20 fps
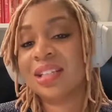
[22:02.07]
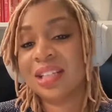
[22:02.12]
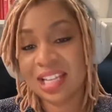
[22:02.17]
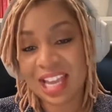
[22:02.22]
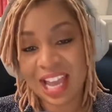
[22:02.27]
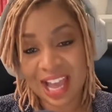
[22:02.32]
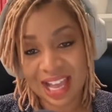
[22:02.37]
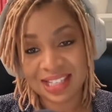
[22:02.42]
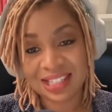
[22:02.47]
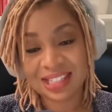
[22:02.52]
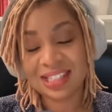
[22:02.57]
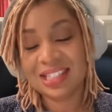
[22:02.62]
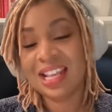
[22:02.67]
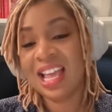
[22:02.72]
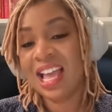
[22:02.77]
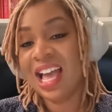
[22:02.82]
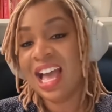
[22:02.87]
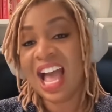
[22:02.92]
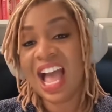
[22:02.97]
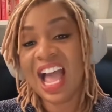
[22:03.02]
Yes.
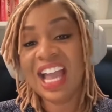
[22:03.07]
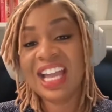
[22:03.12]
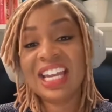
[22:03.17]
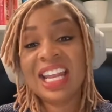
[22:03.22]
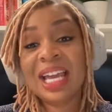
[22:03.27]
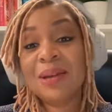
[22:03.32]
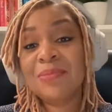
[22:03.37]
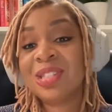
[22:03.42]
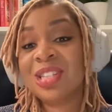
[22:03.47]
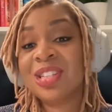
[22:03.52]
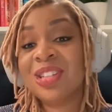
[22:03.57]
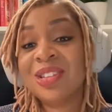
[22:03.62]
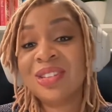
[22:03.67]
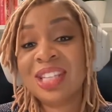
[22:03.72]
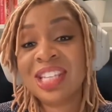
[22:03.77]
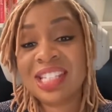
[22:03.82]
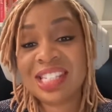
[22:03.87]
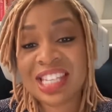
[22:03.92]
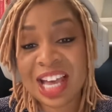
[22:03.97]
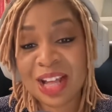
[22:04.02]
I can
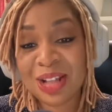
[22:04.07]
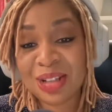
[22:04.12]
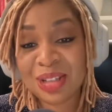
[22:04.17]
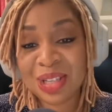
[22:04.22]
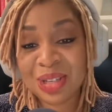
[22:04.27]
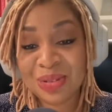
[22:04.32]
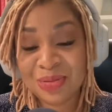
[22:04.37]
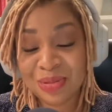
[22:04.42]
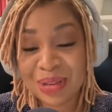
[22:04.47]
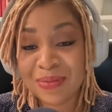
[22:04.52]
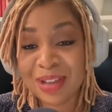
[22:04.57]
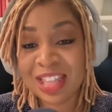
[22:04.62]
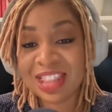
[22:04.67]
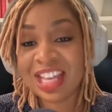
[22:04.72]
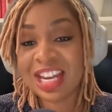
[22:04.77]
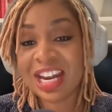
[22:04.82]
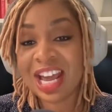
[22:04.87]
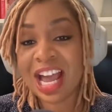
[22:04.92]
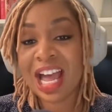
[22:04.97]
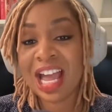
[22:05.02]
absolutely tell you, Reema,
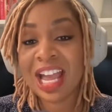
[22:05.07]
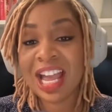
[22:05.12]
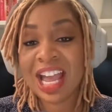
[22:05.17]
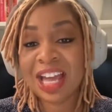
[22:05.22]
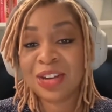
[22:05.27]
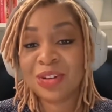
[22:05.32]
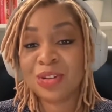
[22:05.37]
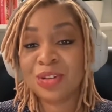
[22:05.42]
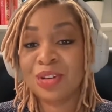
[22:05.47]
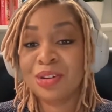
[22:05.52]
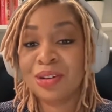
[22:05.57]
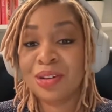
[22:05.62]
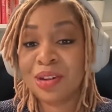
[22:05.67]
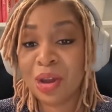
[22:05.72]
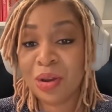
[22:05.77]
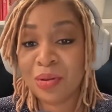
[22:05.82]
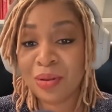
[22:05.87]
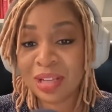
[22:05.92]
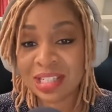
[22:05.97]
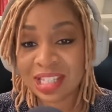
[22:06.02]
that I had
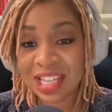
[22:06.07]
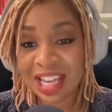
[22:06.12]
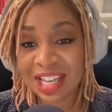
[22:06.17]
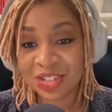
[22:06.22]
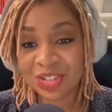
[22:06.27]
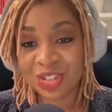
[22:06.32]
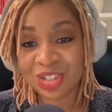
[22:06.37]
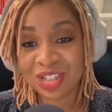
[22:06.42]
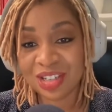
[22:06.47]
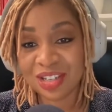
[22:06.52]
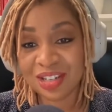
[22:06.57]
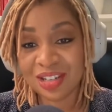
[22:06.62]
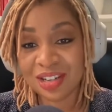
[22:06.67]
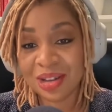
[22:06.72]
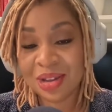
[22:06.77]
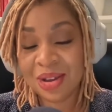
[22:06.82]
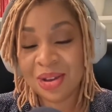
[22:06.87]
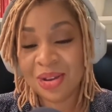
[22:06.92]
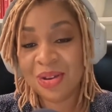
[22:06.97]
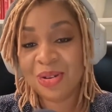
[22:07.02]
no intention
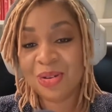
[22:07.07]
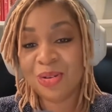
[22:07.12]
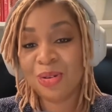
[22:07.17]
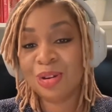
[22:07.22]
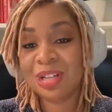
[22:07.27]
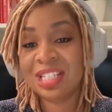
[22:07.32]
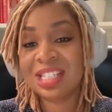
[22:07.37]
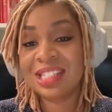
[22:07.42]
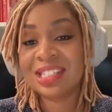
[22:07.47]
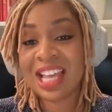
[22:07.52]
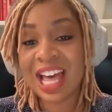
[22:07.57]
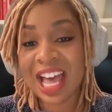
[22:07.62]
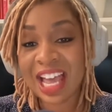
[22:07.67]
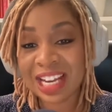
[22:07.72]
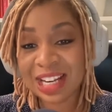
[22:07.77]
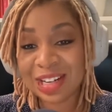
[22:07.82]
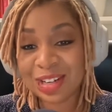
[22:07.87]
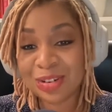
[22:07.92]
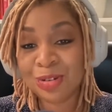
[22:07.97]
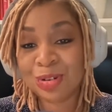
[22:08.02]
or
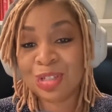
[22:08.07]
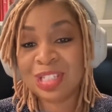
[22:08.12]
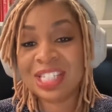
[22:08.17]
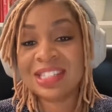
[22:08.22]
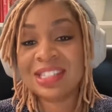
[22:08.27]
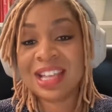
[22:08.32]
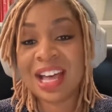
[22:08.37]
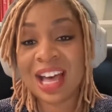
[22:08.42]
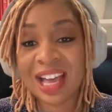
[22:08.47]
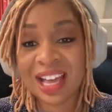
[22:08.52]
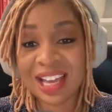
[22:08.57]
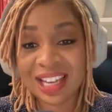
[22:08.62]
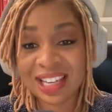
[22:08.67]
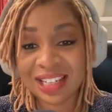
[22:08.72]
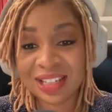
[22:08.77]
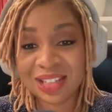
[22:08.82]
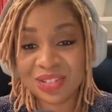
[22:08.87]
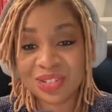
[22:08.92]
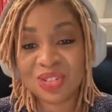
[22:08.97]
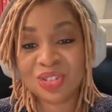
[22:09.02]
desire or
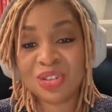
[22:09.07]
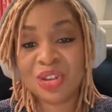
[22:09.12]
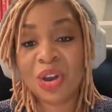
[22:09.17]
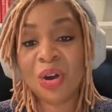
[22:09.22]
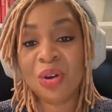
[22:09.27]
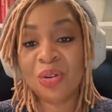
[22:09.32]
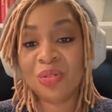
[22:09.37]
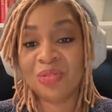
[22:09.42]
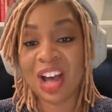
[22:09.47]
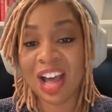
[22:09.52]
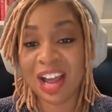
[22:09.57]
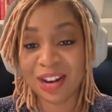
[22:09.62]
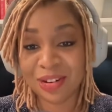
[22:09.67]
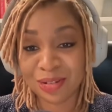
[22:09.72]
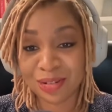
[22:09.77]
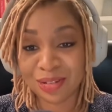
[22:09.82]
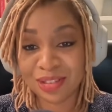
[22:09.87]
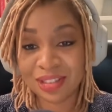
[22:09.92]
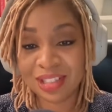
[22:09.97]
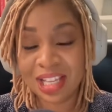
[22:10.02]
design to go
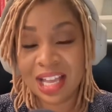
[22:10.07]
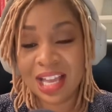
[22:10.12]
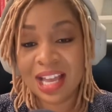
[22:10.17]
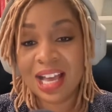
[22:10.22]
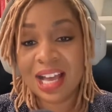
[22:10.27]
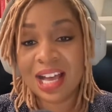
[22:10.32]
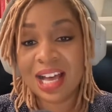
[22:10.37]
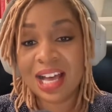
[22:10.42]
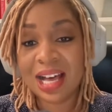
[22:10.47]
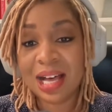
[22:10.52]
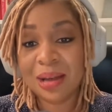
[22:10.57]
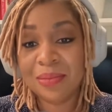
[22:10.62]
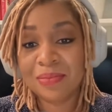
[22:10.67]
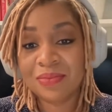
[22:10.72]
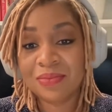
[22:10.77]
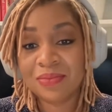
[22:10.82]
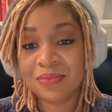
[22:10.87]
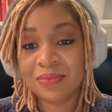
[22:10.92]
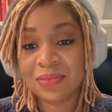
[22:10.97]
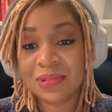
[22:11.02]
viral.
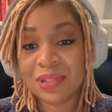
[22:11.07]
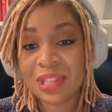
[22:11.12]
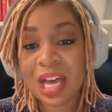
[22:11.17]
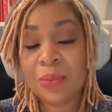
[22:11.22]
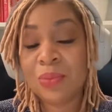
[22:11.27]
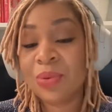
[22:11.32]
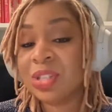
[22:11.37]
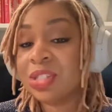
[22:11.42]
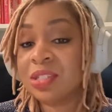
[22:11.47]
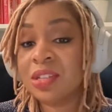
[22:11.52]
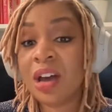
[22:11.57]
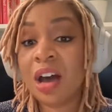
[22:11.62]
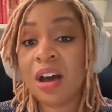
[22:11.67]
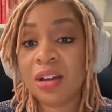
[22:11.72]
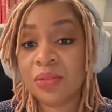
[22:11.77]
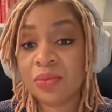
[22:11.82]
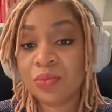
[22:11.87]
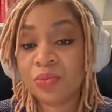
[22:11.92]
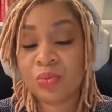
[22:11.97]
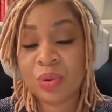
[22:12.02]
Um, that was
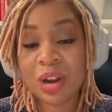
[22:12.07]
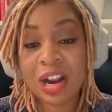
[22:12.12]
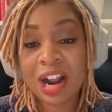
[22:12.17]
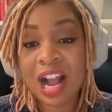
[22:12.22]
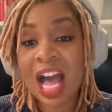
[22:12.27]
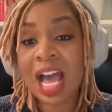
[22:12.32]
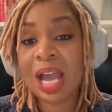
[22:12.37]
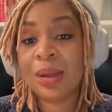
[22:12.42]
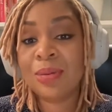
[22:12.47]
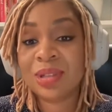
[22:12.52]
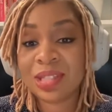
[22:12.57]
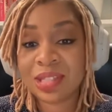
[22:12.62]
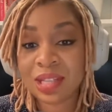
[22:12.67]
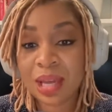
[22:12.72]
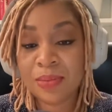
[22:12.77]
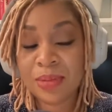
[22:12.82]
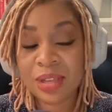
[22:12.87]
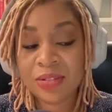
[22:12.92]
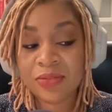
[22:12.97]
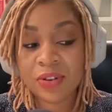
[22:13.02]
not where I was
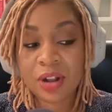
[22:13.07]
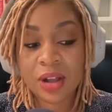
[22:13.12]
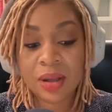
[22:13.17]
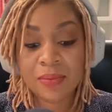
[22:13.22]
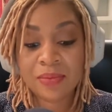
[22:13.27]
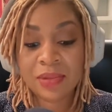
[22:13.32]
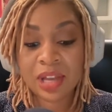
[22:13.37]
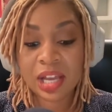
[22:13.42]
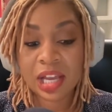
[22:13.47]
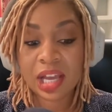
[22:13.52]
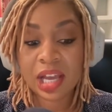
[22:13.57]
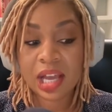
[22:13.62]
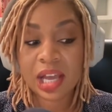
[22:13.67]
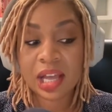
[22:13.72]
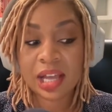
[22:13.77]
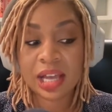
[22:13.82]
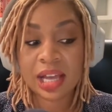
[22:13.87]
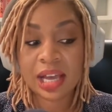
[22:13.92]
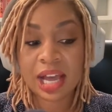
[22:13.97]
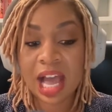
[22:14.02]
coming from
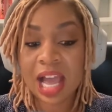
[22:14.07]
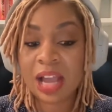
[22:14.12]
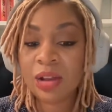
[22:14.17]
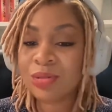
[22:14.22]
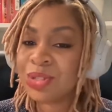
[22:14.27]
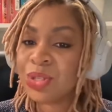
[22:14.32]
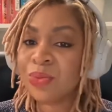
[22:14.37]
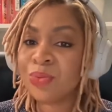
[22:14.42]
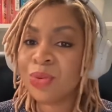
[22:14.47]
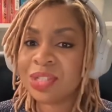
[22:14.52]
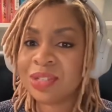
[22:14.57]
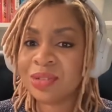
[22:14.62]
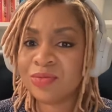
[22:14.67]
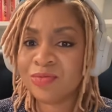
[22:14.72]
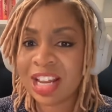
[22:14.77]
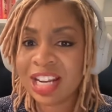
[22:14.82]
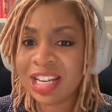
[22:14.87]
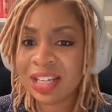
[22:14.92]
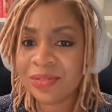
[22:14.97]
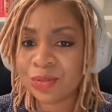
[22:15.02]
uh, I also wasn't
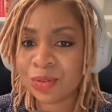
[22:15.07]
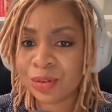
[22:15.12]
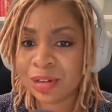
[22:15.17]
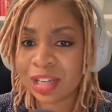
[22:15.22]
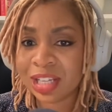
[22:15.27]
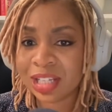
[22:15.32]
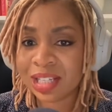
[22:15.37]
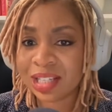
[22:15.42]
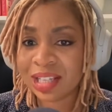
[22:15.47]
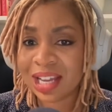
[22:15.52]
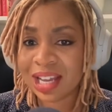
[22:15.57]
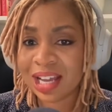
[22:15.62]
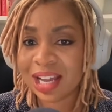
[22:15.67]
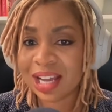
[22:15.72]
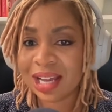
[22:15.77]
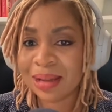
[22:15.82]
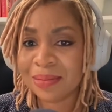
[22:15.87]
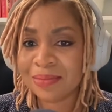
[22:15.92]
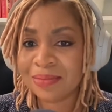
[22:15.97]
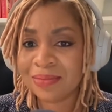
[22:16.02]
ready for it.
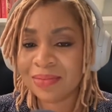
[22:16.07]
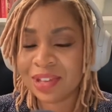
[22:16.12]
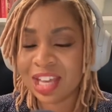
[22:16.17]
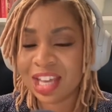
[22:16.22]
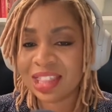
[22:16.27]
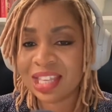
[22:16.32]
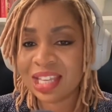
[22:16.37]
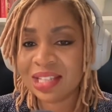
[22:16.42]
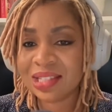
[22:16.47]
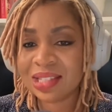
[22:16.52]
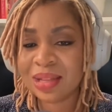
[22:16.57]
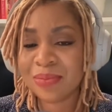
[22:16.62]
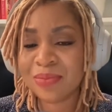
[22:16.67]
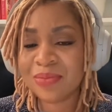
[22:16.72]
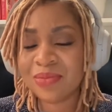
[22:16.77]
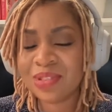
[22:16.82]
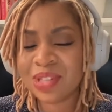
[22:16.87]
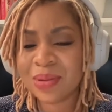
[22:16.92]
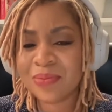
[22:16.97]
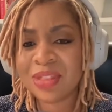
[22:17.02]
Um, I think
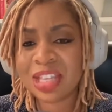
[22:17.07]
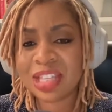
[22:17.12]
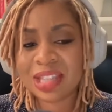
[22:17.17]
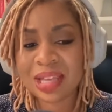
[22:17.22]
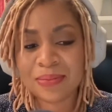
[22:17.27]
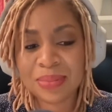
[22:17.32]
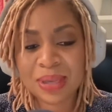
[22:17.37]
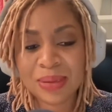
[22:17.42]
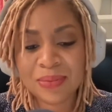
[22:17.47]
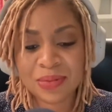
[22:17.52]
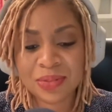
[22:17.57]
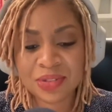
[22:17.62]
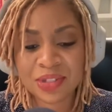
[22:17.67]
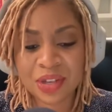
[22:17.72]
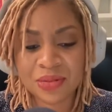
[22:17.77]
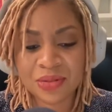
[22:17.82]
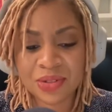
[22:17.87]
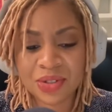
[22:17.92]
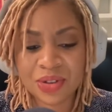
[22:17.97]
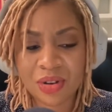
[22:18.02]
some something that people
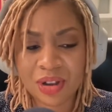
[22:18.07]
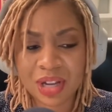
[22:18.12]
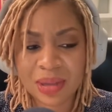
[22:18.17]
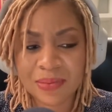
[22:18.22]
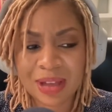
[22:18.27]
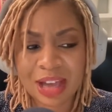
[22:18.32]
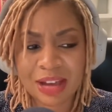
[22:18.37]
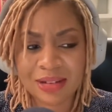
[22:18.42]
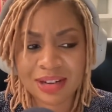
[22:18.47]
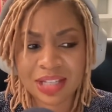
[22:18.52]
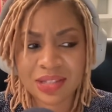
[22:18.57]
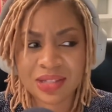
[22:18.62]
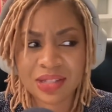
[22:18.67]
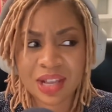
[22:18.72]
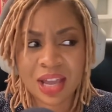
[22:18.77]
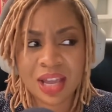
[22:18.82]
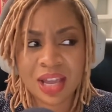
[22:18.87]
don't talk about is